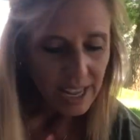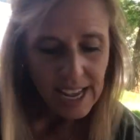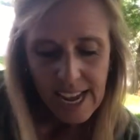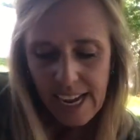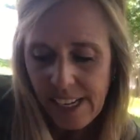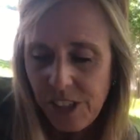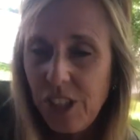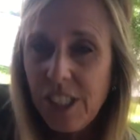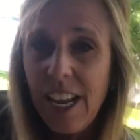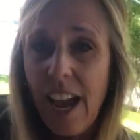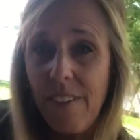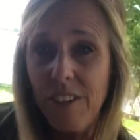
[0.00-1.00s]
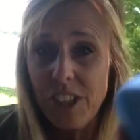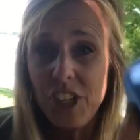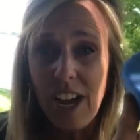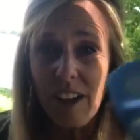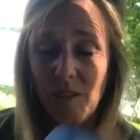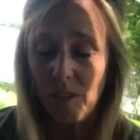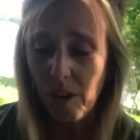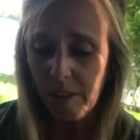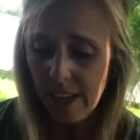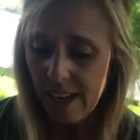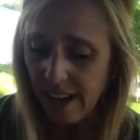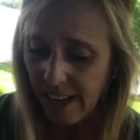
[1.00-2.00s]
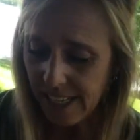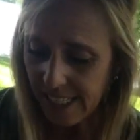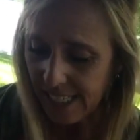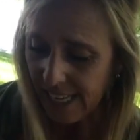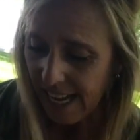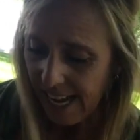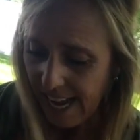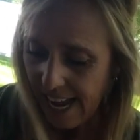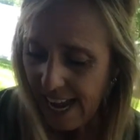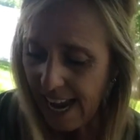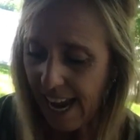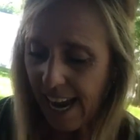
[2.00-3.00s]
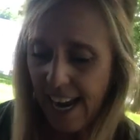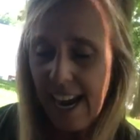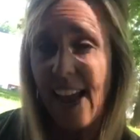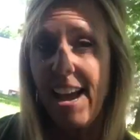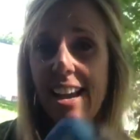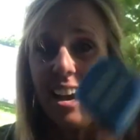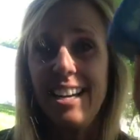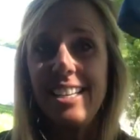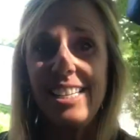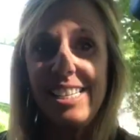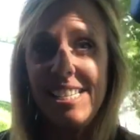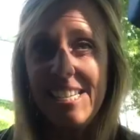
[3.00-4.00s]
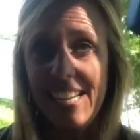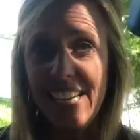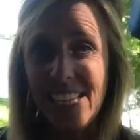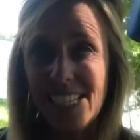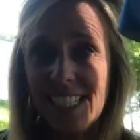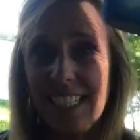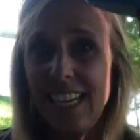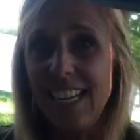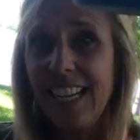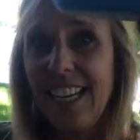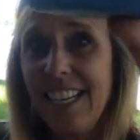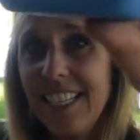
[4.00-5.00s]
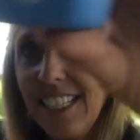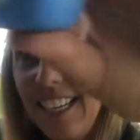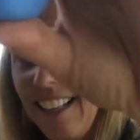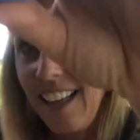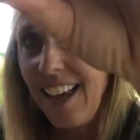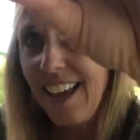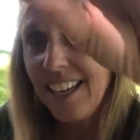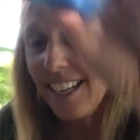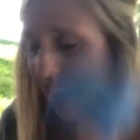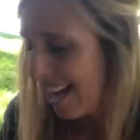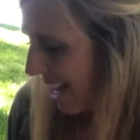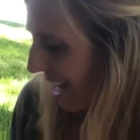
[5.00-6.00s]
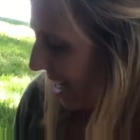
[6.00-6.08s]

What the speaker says: is just have your child roll the dice, and I got a 6. Can you see that? A